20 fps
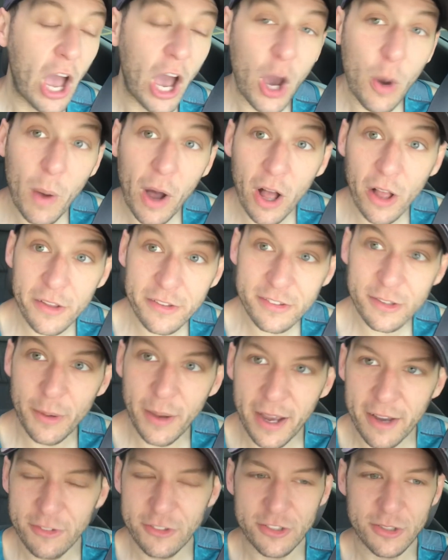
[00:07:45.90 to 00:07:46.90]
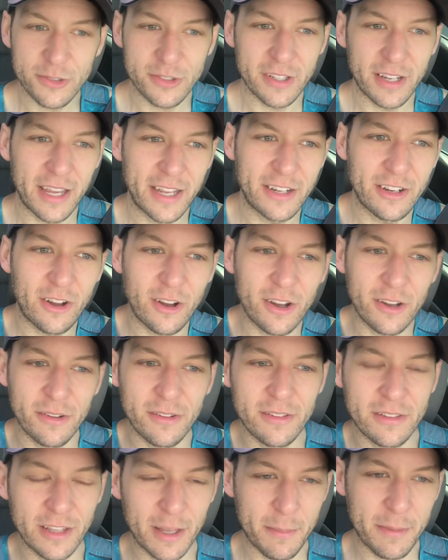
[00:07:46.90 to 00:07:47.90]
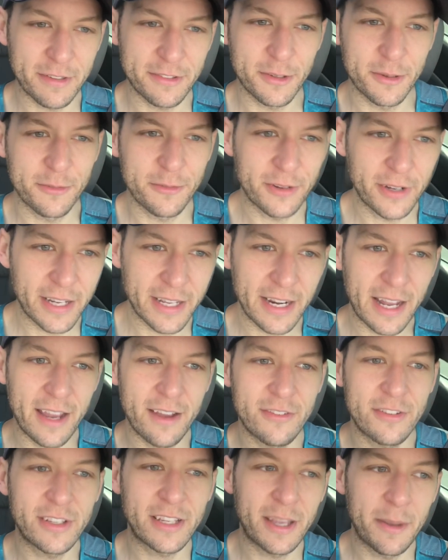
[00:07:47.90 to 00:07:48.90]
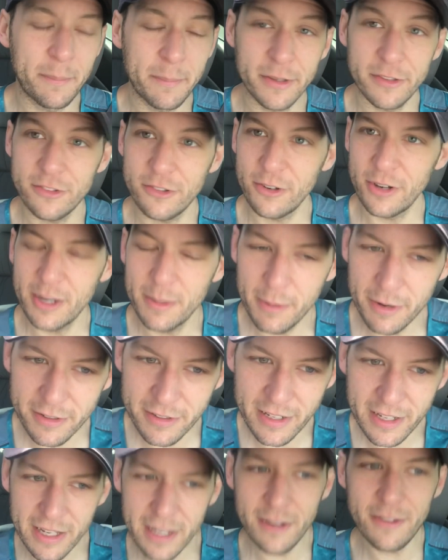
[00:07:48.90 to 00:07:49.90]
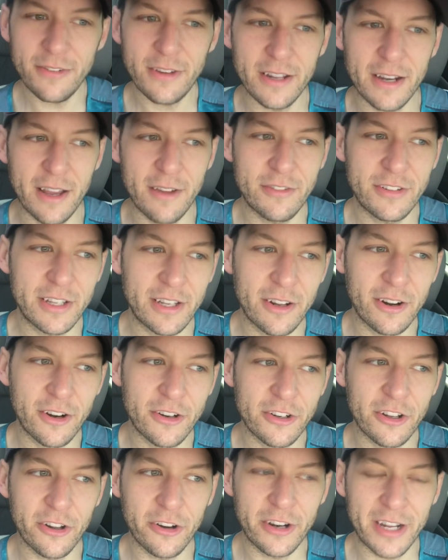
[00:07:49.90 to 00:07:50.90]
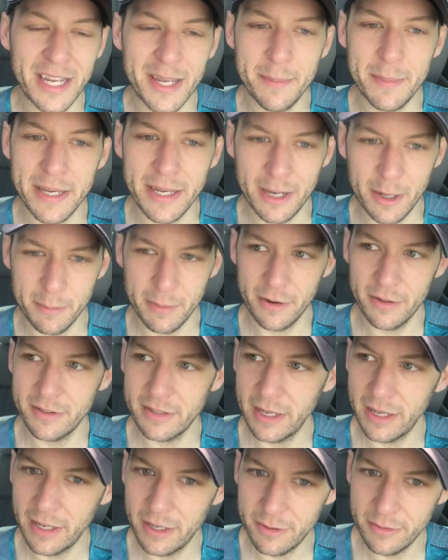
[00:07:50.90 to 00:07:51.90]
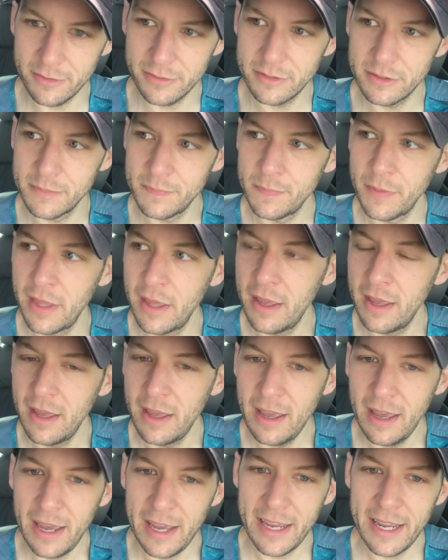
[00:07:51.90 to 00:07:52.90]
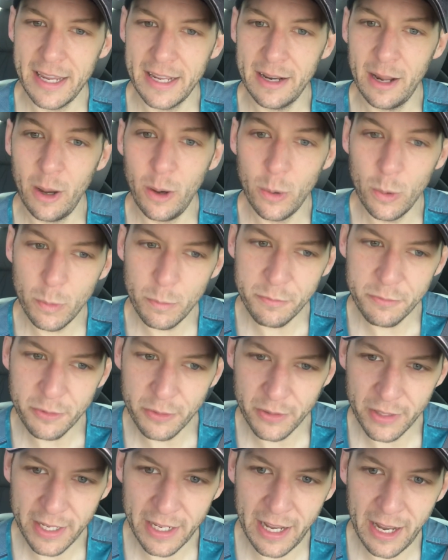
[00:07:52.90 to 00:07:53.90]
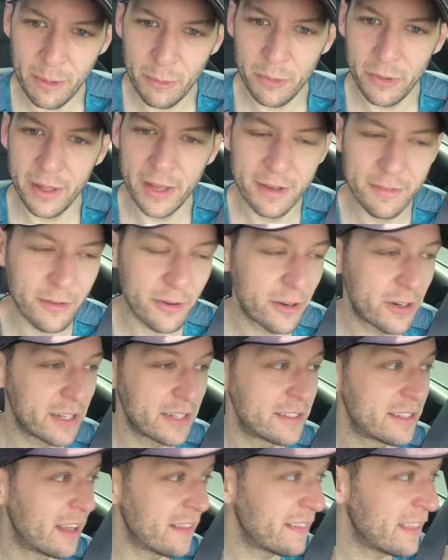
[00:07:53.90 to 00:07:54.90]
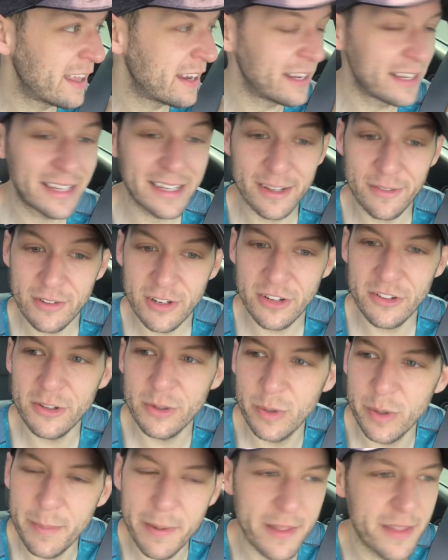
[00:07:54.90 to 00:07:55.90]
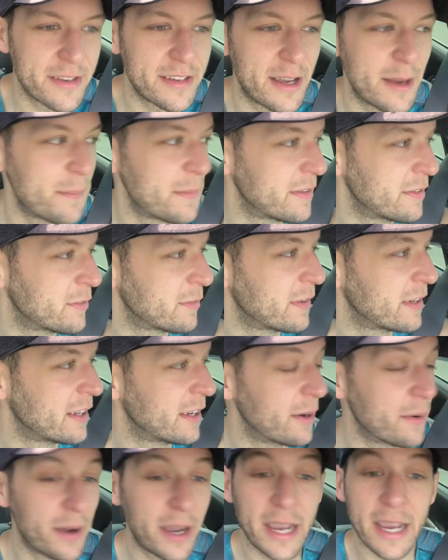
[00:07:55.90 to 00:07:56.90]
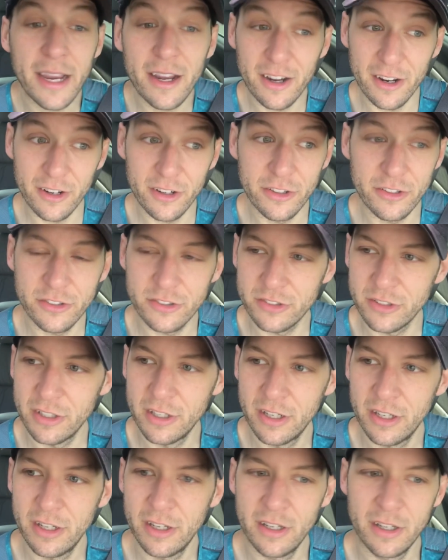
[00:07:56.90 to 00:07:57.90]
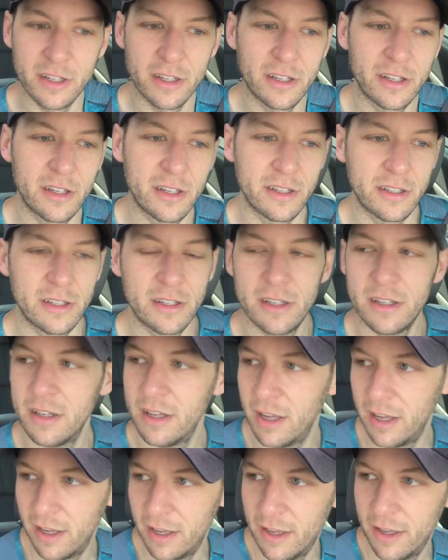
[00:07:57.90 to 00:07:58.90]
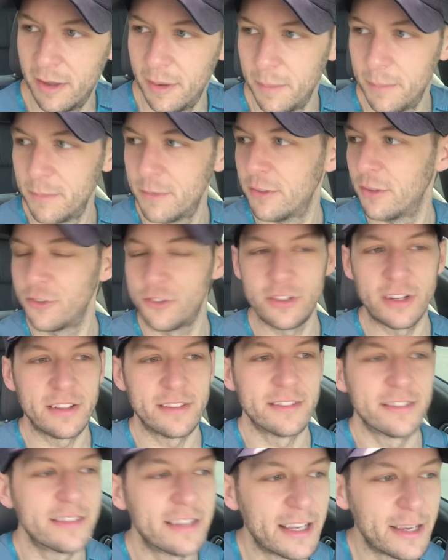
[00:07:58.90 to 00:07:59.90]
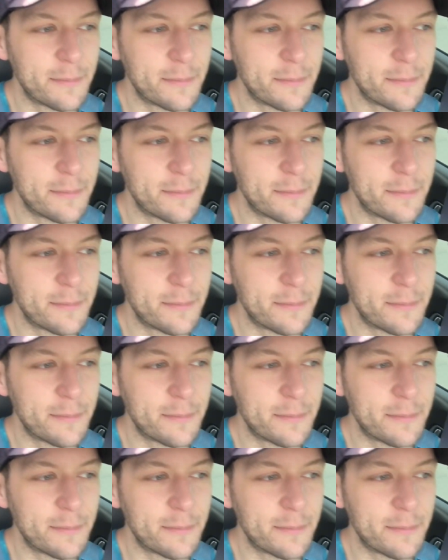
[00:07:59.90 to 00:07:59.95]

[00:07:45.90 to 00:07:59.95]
Oh, I also have to today not let myself forget. I have to get Mystery a birthday gift, and I have to get her daughter Emmy a birthday gift and hopefully I will have already done that and given it to her by the time this video airs um, so she doesn't see